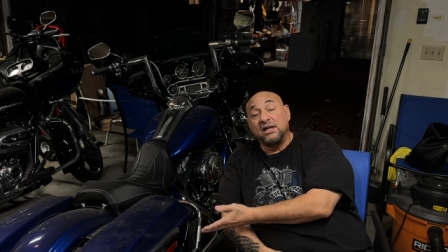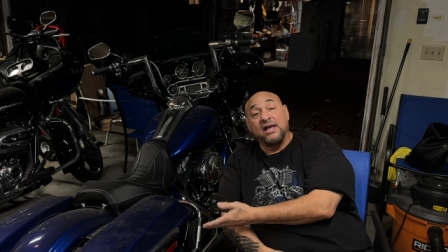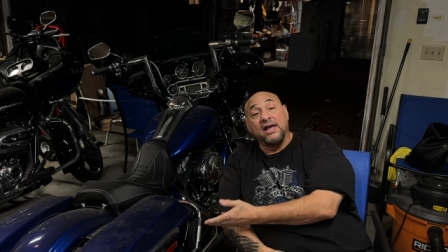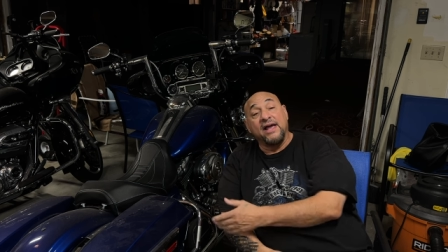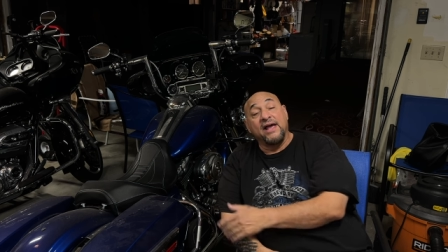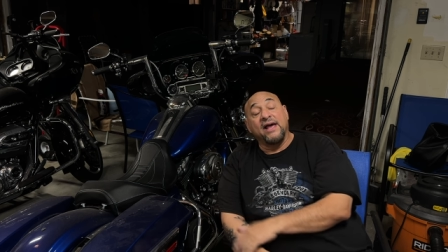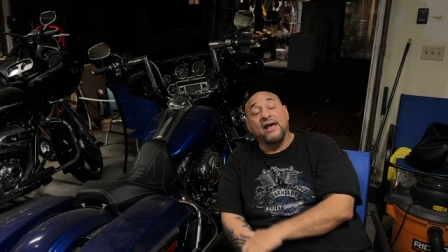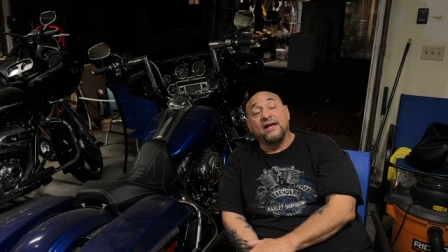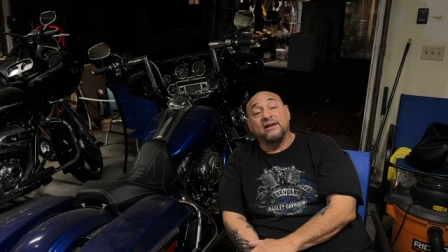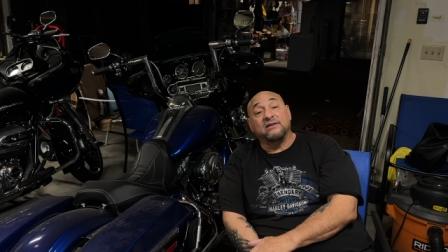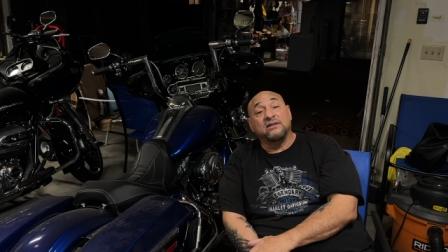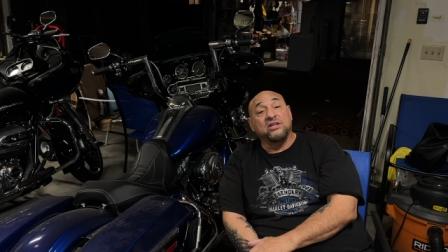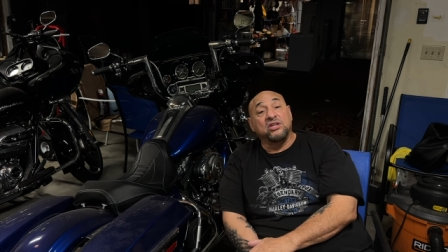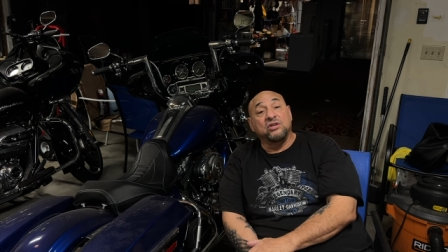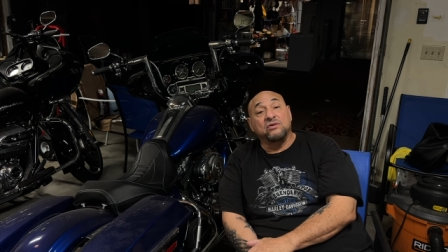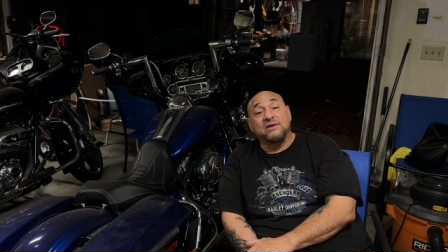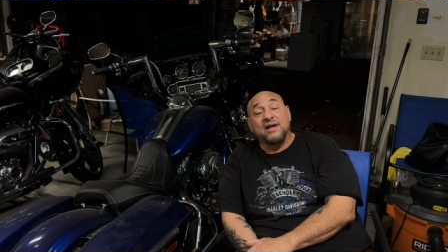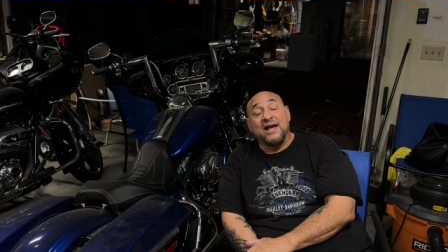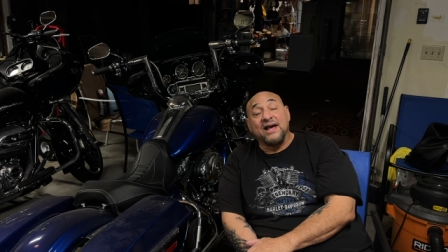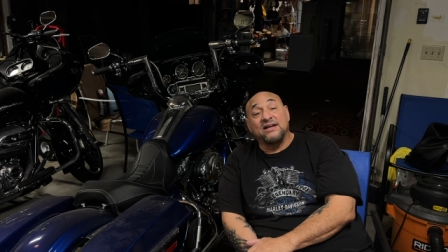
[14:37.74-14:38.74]
And
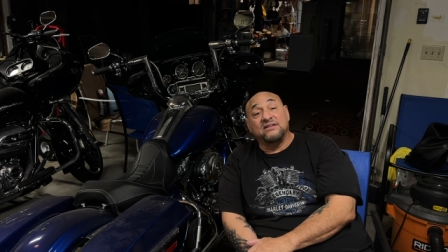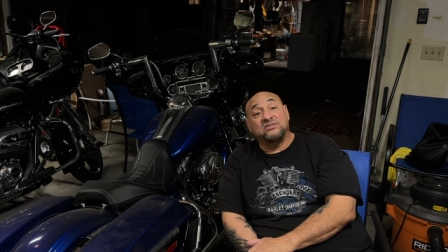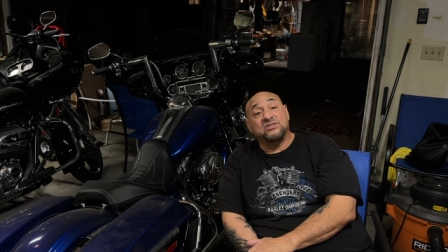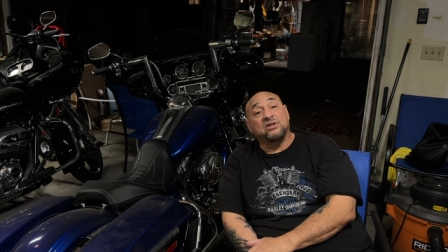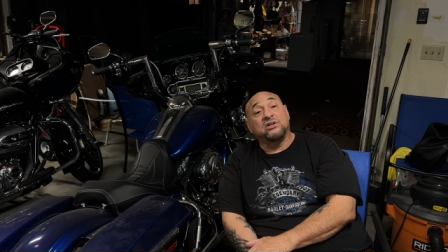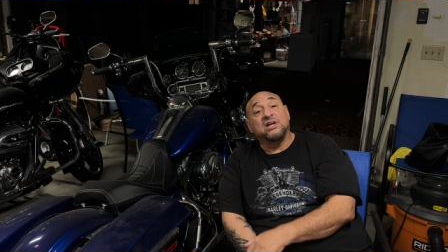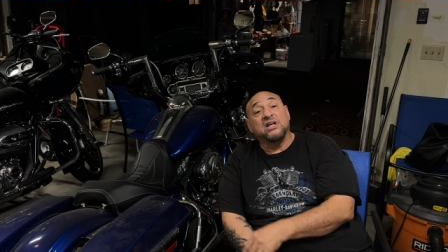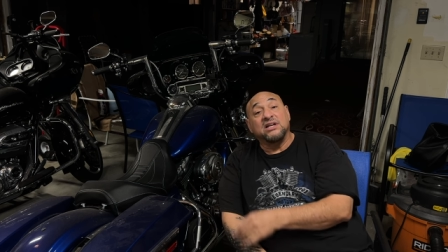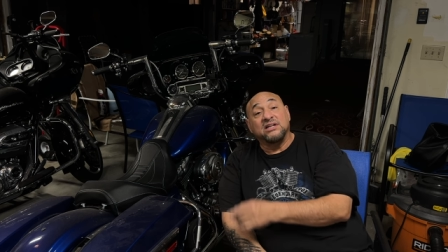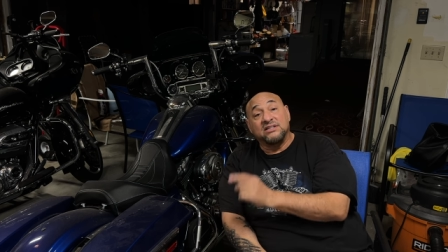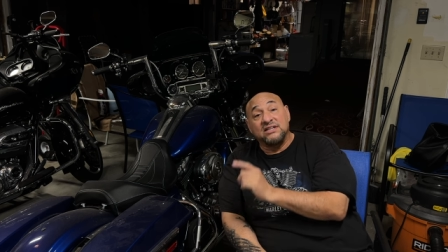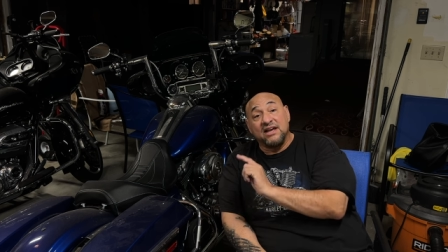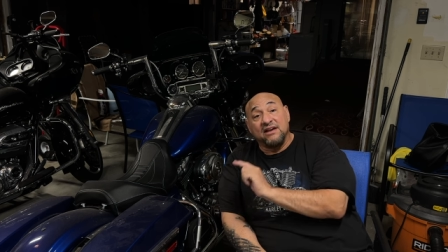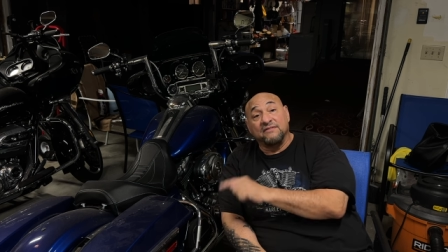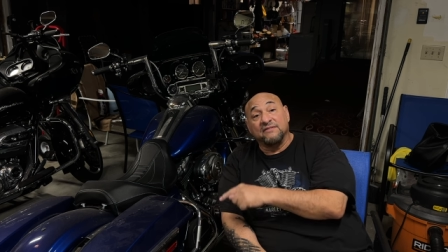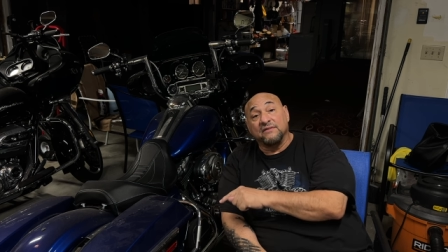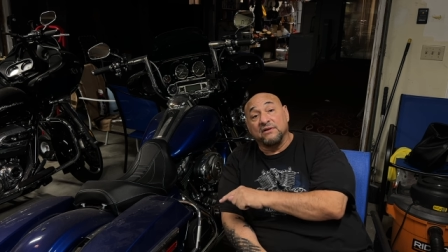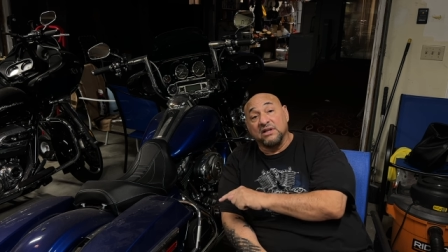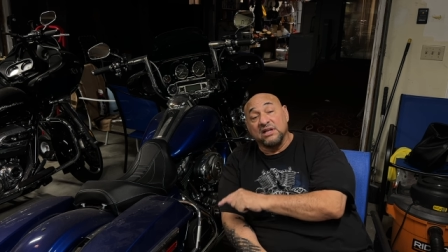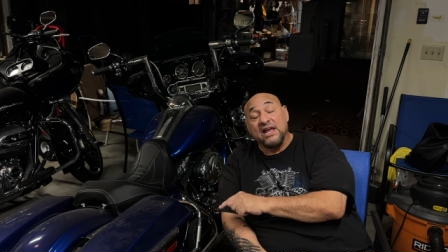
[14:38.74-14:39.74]
you guys are gonna
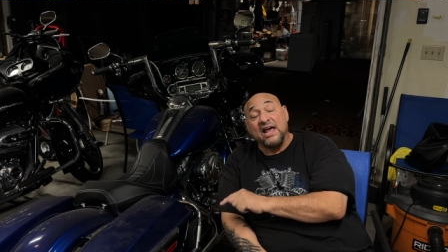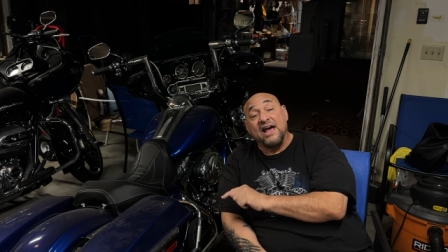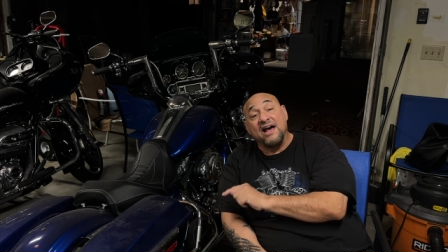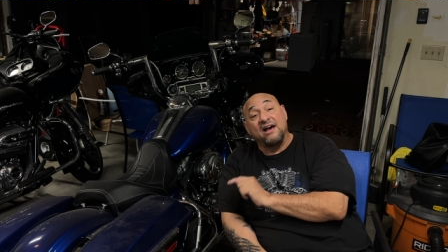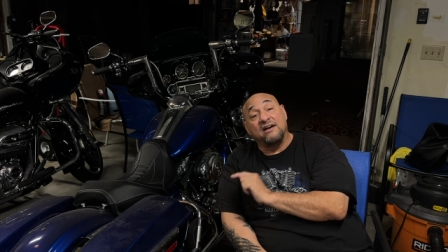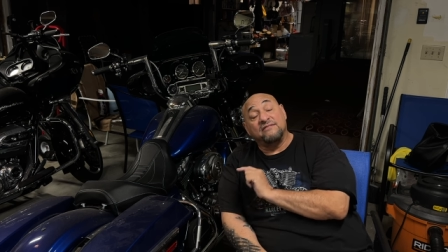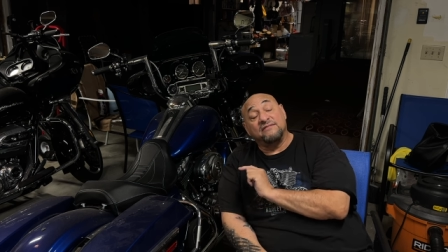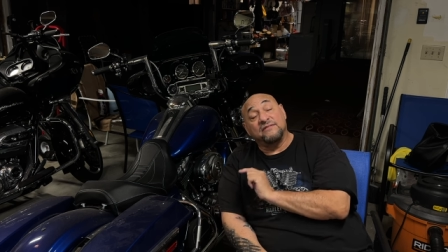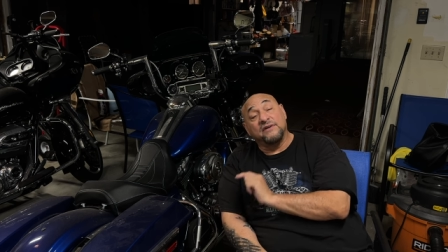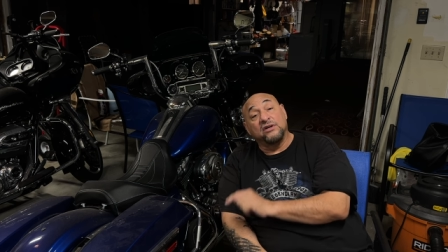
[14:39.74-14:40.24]
definitely have